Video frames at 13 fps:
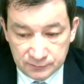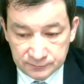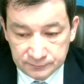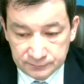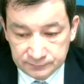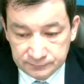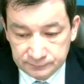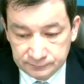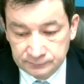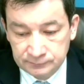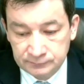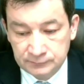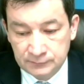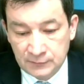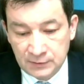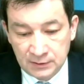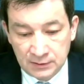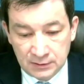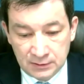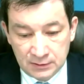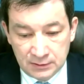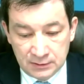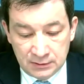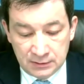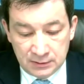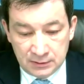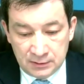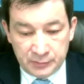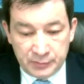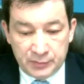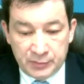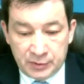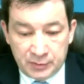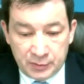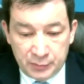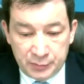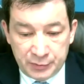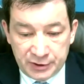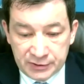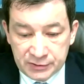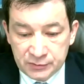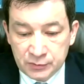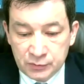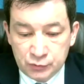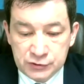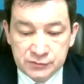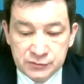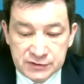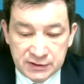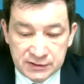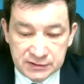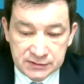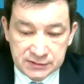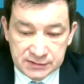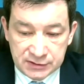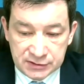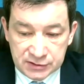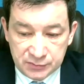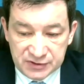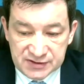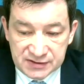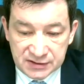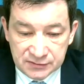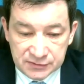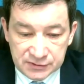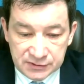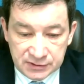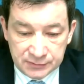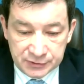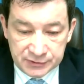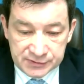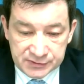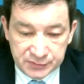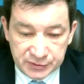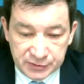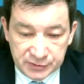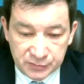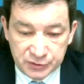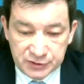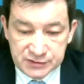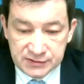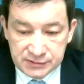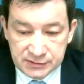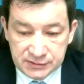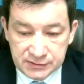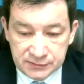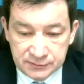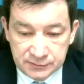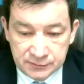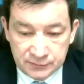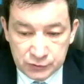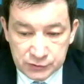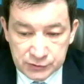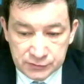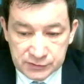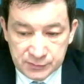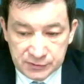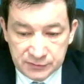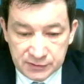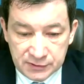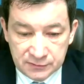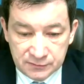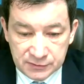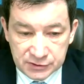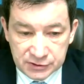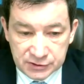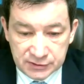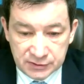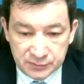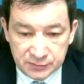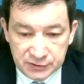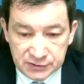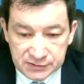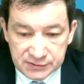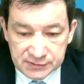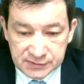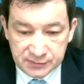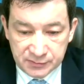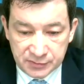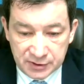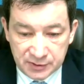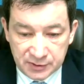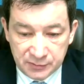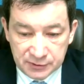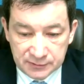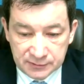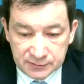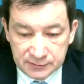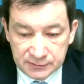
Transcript: types of assistance to the new Special Coordinator on the Middle East peace process. At the same time, we maintain our consistent and principled position in favour of a just solution